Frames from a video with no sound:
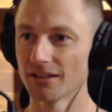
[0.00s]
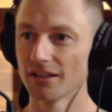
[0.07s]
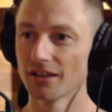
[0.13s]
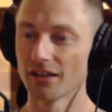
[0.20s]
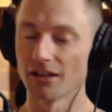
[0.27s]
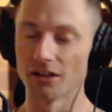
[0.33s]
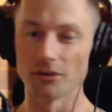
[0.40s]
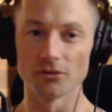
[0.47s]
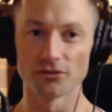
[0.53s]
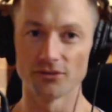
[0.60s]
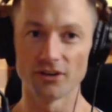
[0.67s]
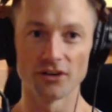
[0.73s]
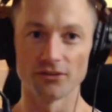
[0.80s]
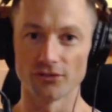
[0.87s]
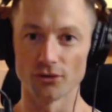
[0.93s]
And I was
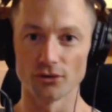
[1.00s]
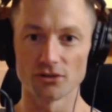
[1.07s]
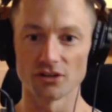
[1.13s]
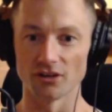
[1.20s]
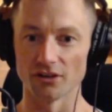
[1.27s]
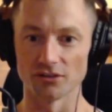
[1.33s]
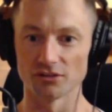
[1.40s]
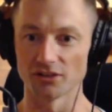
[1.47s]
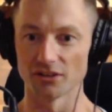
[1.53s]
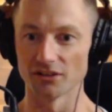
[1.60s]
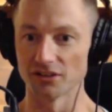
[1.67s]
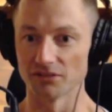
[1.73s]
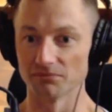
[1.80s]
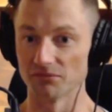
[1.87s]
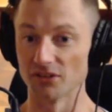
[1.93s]
very fortunate. I was
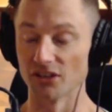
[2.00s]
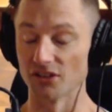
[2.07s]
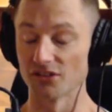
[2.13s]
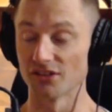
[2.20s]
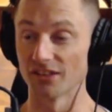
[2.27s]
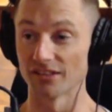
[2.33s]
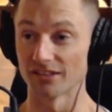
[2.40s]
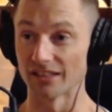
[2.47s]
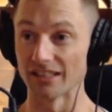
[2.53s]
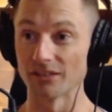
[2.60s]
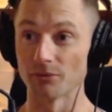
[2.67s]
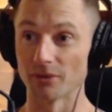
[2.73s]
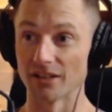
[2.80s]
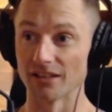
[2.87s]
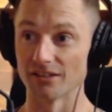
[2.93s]
only
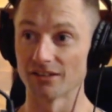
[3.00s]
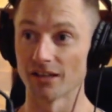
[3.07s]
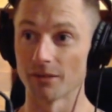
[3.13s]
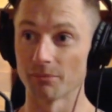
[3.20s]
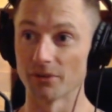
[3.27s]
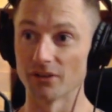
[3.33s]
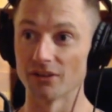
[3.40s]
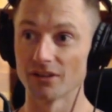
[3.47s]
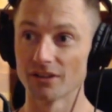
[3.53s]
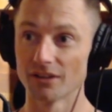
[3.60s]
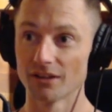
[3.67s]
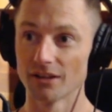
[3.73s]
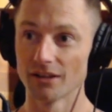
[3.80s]
16 when this happened.